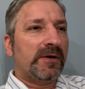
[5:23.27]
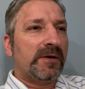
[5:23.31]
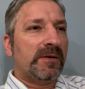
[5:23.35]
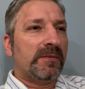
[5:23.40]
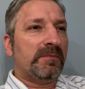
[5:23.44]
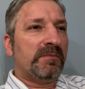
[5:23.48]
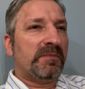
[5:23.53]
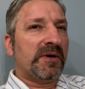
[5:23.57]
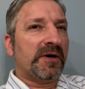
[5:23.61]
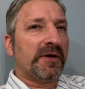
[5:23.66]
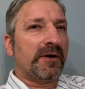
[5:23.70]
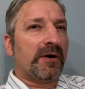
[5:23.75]

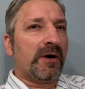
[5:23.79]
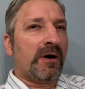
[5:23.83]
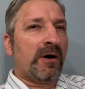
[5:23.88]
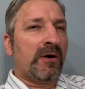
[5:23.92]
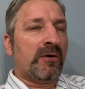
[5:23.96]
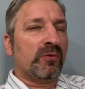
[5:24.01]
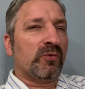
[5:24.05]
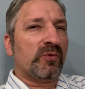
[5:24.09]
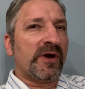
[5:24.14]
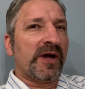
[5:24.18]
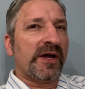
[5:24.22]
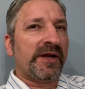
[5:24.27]
But
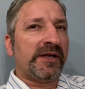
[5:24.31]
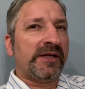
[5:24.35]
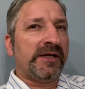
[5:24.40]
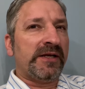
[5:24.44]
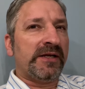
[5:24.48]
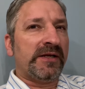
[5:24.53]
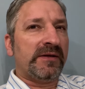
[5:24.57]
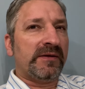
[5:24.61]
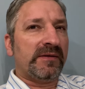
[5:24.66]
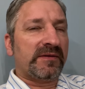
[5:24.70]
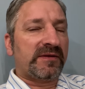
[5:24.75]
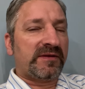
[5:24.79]

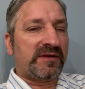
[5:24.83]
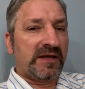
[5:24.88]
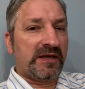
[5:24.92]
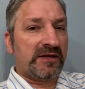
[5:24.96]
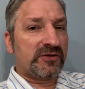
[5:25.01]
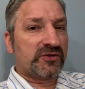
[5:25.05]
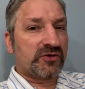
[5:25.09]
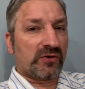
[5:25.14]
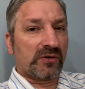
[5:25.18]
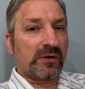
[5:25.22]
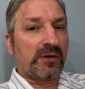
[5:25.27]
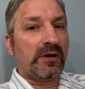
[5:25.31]
already
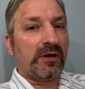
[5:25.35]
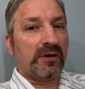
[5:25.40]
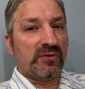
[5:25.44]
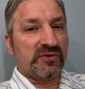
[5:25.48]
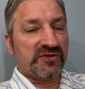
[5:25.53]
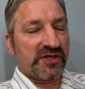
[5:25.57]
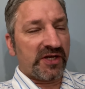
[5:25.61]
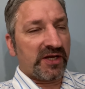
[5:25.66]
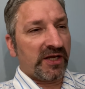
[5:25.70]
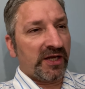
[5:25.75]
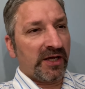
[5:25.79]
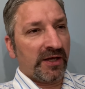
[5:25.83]
things are
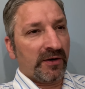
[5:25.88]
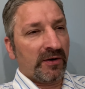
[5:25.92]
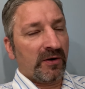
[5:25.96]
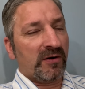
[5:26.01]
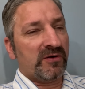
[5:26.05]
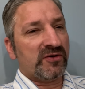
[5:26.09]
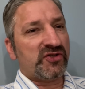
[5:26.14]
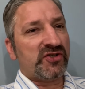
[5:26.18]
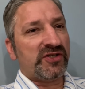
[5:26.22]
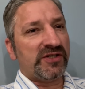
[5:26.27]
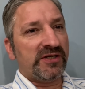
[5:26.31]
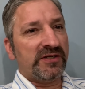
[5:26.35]
closing in
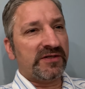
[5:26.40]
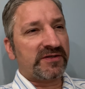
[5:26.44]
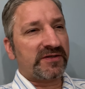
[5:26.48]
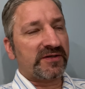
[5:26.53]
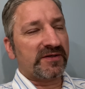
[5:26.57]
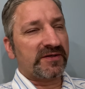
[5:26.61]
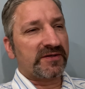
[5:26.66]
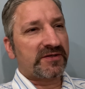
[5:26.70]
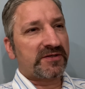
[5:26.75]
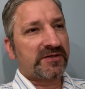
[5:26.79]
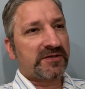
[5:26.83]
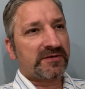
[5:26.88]
on
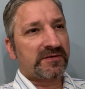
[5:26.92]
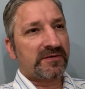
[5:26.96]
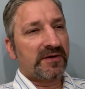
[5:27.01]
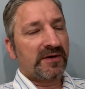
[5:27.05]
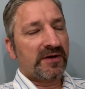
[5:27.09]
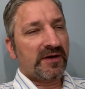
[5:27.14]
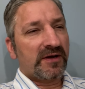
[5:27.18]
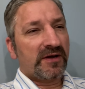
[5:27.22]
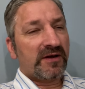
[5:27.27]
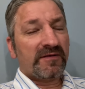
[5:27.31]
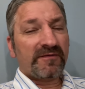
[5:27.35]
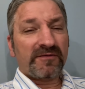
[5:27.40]
Jesus
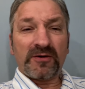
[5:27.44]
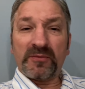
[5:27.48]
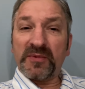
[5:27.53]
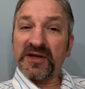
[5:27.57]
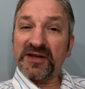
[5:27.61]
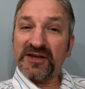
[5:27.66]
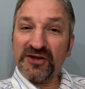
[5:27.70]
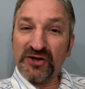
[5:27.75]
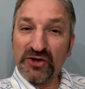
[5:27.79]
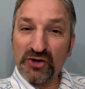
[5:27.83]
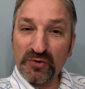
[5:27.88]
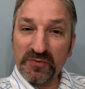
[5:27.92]
from a
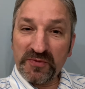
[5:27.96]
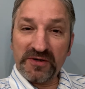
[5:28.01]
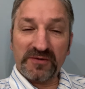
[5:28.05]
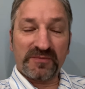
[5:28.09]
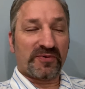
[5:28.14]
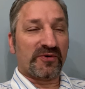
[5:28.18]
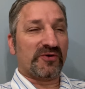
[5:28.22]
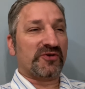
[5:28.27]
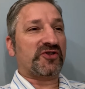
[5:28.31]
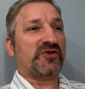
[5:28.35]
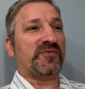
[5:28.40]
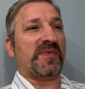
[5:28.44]
human
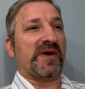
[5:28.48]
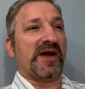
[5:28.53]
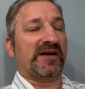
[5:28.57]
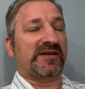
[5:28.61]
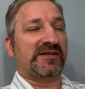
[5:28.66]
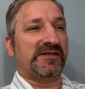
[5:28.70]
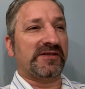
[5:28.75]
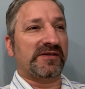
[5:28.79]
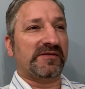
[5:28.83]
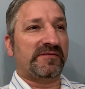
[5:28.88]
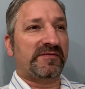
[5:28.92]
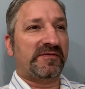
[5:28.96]

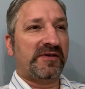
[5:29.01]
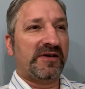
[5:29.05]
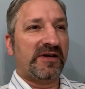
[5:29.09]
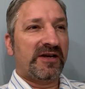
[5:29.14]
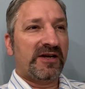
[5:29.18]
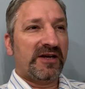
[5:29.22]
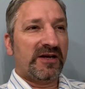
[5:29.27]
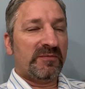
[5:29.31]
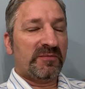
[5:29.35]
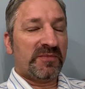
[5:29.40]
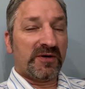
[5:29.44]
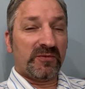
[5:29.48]
perspective.
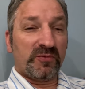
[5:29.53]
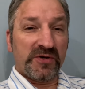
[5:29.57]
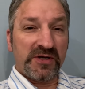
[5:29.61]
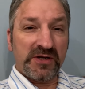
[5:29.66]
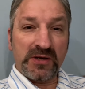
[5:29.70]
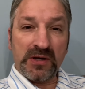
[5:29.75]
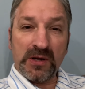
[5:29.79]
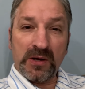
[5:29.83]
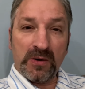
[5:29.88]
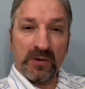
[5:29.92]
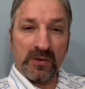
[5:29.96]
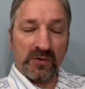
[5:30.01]
But we
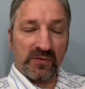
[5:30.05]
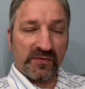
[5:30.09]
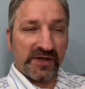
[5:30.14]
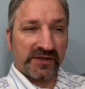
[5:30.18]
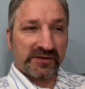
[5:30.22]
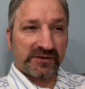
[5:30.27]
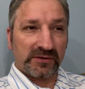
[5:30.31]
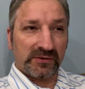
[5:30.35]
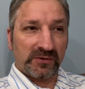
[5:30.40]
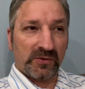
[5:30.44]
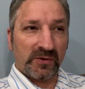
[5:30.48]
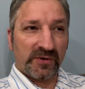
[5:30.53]
know that
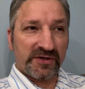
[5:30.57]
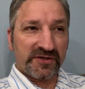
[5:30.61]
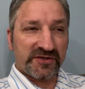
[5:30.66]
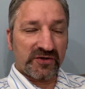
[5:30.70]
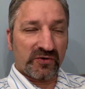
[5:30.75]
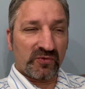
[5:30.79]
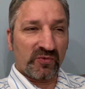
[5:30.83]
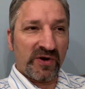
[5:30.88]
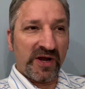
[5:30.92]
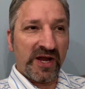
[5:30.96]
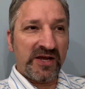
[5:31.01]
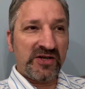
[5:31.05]
the Lord is
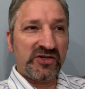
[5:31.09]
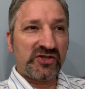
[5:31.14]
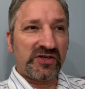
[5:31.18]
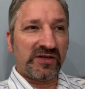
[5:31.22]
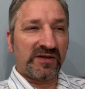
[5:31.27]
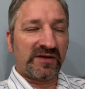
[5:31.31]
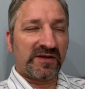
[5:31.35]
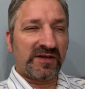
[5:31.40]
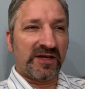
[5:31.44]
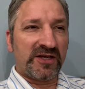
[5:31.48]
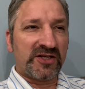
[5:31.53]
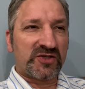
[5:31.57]

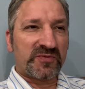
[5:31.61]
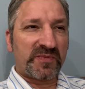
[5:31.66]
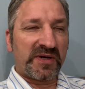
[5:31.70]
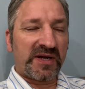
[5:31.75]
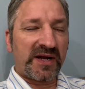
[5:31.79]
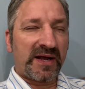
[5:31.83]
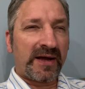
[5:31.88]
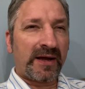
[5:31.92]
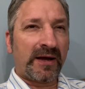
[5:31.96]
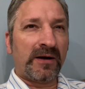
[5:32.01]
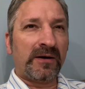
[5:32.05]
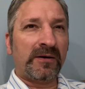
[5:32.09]
arranging things. But
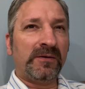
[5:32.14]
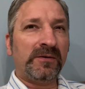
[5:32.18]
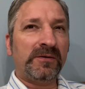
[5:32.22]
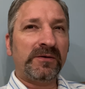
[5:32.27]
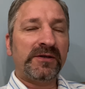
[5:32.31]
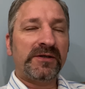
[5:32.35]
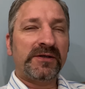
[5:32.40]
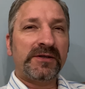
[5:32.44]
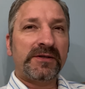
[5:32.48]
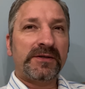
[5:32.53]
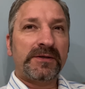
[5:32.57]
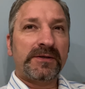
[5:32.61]

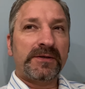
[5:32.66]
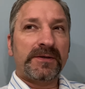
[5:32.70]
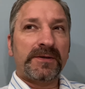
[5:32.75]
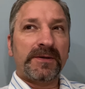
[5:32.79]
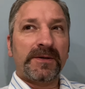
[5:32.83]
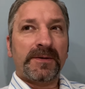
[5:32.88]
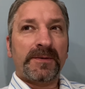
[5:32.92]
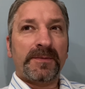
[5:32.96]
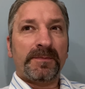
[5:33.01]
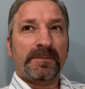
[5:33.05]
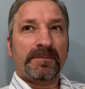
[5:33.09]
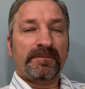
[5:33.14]
how
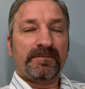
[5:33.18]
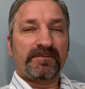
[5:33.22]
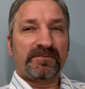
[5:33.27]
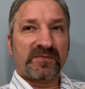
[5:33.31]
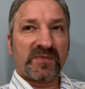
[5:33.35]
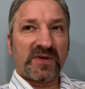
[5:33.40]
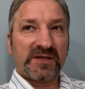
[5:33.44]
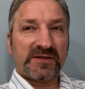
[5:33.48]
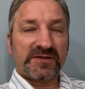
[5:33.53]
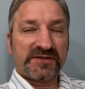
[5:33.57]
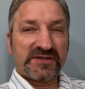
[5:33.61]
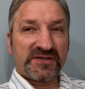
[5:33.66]

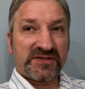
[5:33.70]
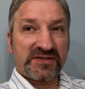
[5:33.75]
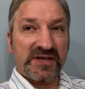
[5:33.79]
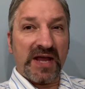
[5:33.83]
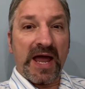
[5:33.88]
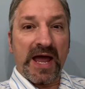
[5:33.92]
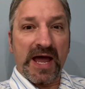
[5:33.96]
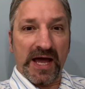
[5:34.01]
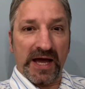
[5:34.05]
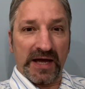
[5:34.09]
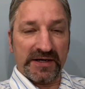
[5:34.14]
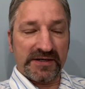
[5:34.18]

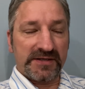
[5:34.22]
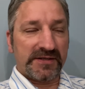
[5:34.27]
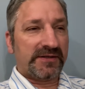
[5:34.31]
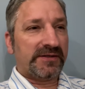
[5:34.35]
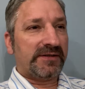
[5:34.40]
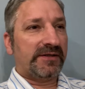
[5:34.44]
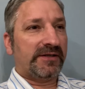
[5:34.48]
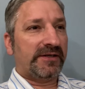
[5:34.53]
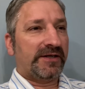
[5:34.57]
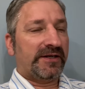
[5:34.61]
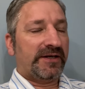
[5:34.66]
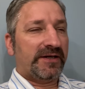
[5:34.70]
sad
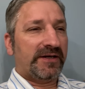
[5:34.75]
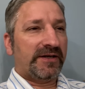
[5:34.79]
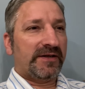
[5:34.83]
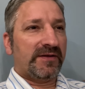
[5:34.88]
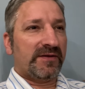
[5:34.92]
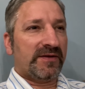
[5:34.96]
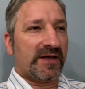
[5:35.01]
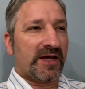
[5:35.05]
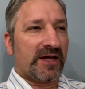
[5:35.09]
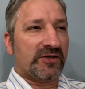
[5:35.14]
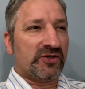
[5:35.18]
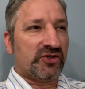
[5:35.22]

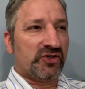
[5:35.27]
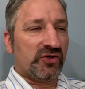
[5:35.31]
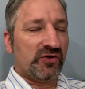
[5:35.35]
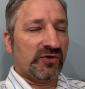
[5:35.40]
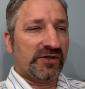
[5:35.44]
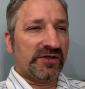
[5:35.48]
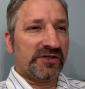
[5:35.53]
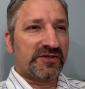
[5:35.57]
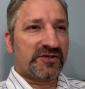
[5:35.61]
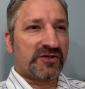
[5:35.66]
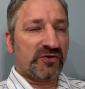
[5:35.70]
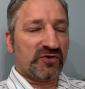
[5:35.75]
that
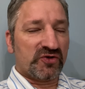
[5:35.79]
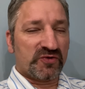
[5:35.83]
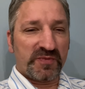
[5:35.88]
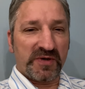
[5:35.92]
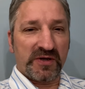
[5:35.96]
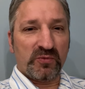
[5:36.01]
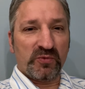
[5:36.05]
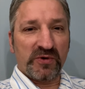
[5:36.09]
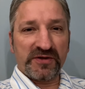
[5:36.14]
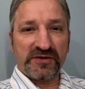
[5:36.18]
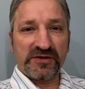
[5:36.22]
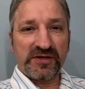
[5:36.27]
Judas, who's
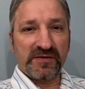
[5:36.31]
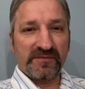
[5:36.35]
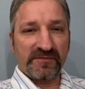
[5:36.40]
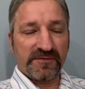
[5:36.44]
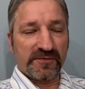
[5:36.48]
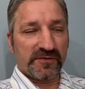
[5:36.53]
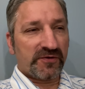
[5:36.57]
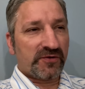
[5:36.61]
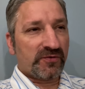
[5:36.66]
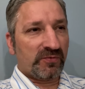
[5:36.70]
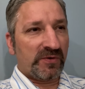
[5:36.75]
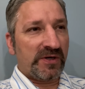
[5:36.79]
been with him
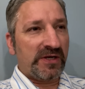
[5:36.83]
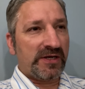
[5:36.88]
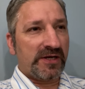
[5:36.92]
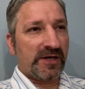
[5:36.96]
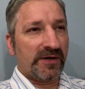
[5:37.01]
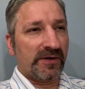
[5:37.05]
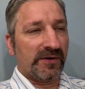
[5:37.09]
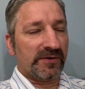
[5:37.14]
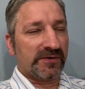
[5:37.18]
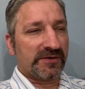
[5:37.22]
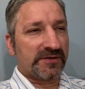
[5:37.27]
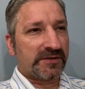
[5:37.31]
for 3
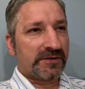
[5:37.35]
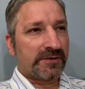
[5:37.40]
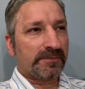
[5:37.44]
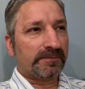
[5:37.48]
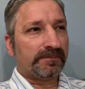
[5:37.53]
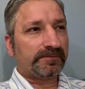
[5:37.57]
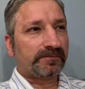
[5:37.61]
years,